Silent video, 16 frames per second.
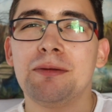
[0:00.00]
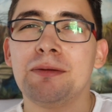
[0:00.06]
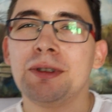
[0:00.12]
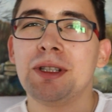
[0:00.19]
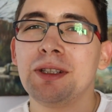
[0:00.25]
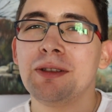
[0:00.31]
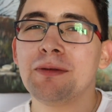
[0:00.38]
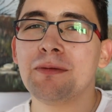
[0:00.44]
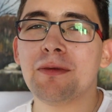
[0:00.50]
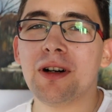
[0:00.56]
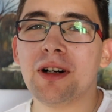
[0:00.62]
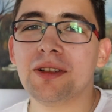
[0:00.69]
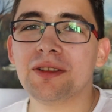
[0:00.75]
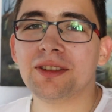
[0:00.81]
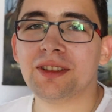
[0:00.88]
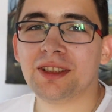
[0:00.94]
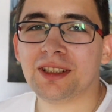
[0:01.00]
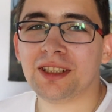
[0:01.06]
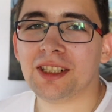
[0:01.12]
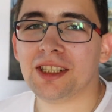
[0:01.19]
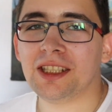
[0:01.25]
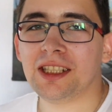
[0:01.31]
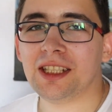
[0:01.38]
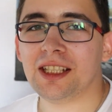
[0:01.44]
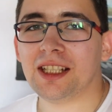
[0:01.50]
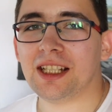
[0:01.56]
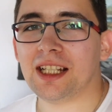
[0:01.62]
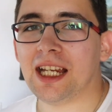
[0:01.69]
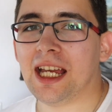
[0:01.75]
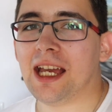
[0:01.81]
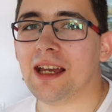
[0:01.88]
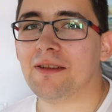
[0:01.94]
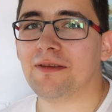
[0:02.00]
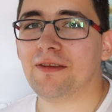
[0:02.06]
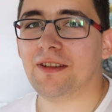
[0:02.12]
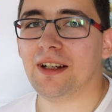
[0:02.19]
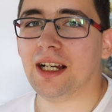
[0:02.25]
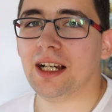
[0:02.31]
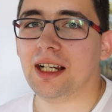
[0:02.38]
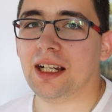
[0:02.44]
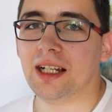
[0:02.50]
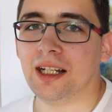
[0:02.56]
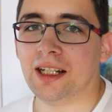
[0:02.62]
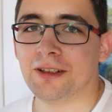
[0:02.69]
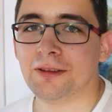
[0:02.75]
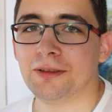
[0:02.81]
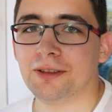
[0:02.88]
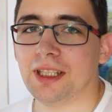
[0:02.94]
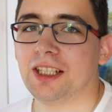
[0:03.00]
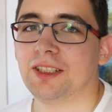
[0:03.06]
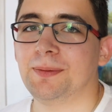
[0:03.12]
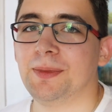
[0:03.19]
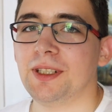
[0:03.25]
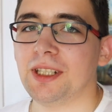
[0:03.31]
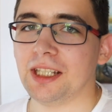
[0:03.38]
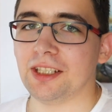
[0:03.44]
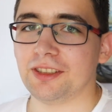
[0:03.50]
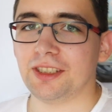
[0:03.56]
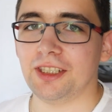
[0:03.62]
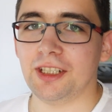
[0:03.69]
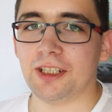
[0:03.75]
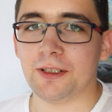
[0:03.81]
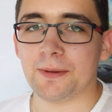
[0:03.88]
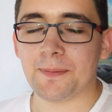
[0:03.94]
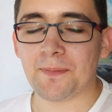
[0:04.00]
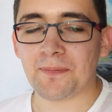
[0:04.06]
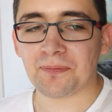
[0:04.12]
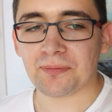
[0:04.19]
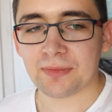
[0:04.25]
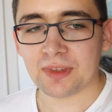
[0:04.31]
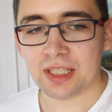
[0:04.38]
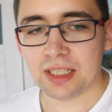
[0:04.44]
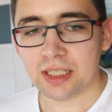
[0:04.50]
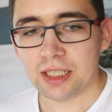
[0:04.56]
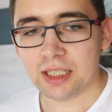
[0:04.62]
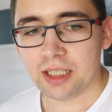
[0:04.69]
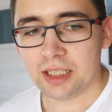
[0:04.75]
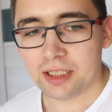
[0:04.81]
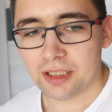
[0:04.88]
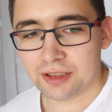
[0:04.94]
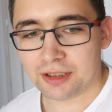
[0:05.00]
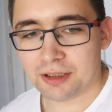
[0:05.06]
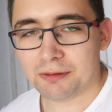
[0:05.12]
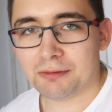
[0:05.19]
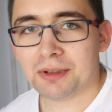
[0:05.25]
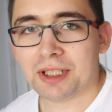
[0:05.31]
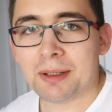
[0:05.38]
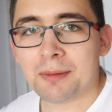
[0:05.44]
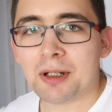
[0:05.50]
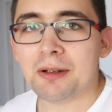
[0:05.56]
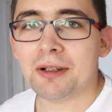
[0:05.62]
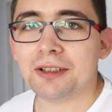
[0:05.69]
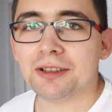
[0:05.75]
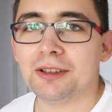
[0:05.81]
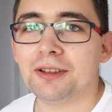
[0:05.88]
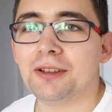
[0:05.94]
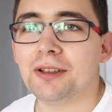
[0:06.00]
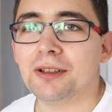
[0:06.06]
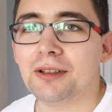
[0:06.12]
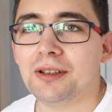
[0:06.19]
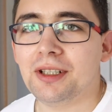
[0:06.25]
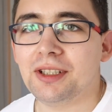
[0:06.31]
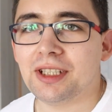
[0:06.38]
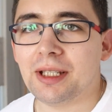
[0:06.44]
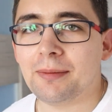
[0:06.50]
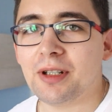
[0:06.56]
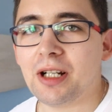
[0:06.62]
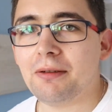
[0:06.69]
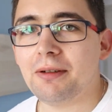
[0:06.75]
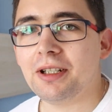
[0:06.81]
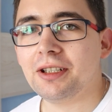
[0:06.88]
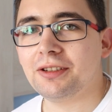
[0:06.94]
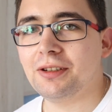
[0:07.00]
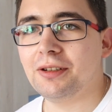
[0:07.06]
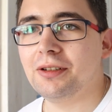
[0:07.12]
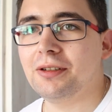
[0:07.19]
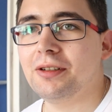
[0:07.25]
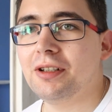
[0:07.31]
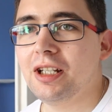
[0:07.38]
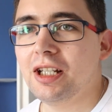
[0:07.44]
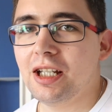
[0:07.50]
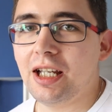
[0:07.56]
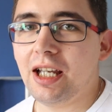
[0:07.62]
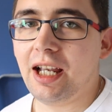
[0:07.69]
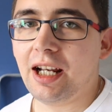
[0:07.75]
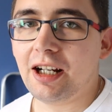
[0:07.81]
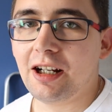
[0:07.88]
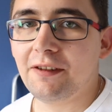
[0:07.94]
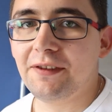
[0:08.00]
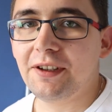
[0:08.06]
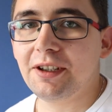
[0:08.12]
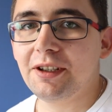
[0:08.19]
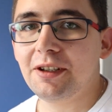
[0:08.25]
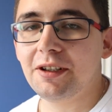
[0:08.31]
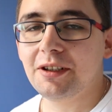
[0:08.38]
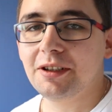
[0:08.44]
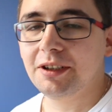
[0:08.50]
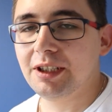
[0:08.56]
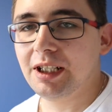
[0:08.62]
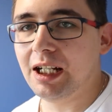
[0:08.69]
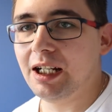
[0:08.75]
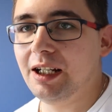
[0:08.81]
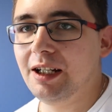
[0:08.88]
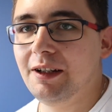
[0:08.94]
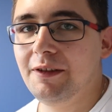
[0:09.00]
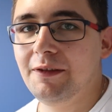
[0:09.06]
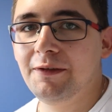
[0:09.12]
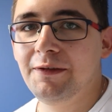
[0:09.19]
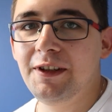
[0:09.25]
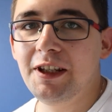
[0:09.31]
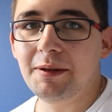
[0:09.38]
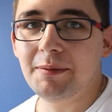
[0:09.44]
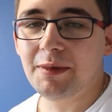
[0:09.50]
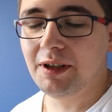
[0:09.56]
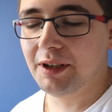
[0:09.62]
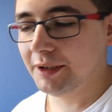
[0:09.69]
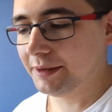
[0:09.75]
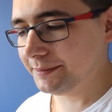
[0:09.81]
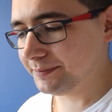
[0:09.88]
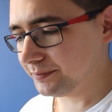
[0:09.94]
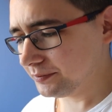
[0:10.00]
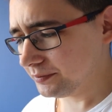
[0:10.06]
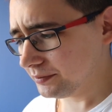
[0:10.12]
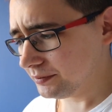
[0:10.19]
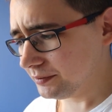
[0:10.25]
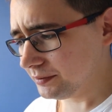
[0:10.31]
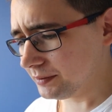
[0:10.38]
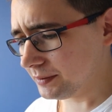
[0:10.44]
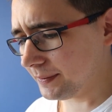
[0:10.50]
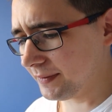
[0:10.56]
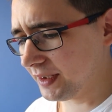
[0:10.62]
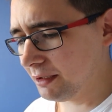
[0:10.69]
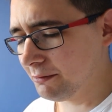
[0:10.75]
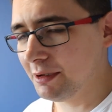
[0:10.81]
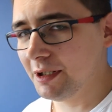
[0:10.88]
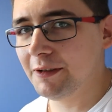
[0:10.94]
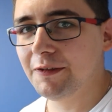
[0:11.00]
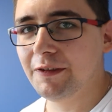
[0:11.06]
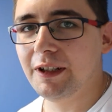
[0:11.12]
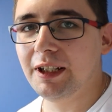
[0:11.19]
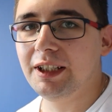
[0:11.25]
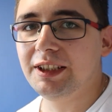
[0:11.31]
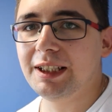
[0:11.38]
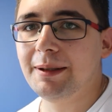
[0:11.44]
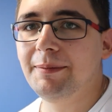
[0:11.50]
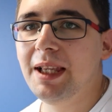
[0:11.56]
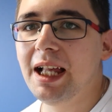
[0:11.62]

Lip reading: we won't really have a good experience here. So what I'm going to do is I'm going to configure Vim with some